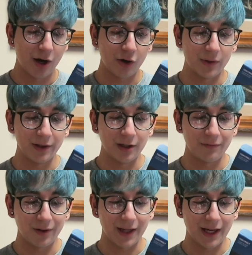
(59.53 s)
are really
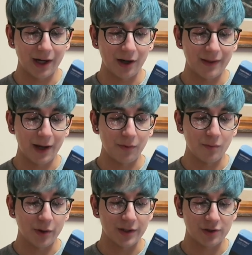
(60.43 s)
good for the hair that will
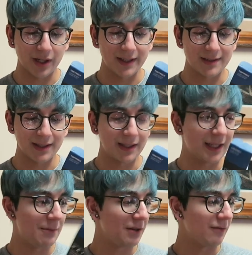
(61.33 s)
moisturize
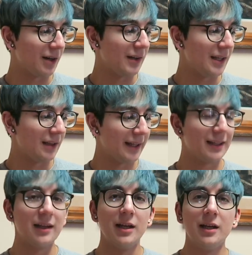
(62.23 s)
it, keep it very
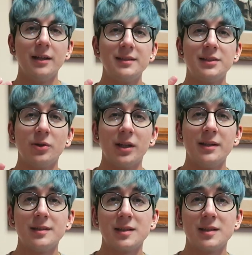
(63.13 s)
like silky